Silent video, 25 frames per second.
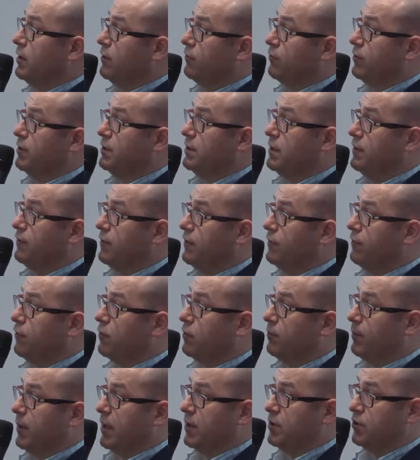receive
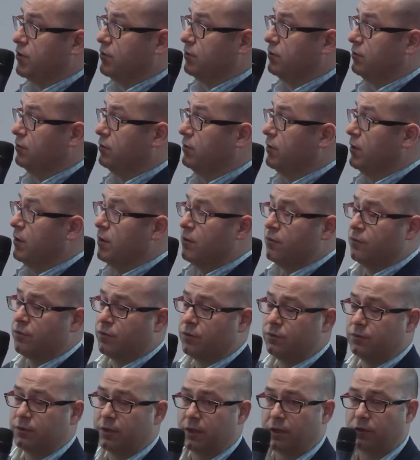information
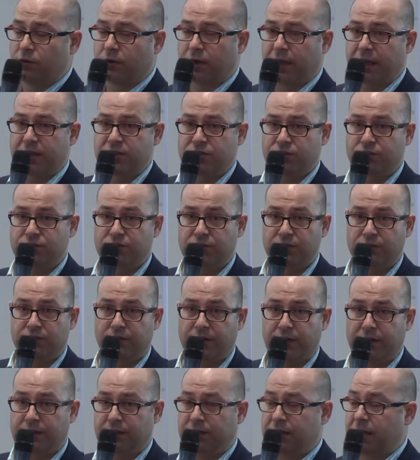from the location
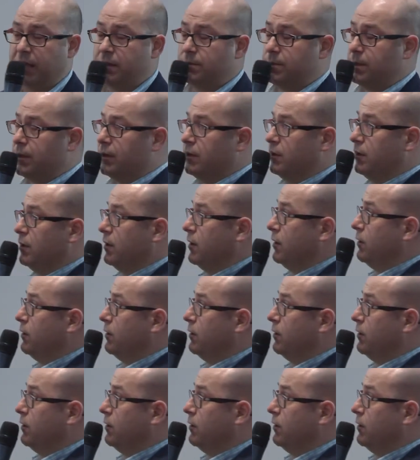generic enabler